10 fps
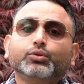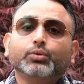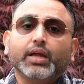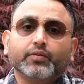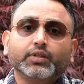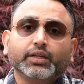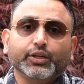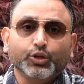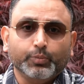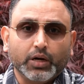do everything
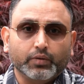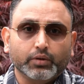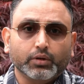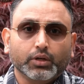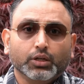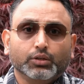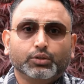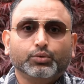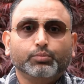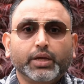in your power
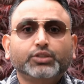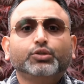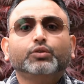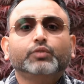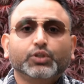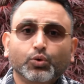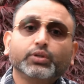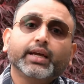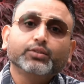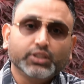to make sure we
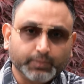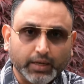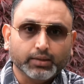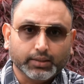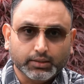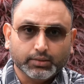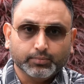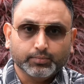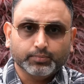don't get these penalties.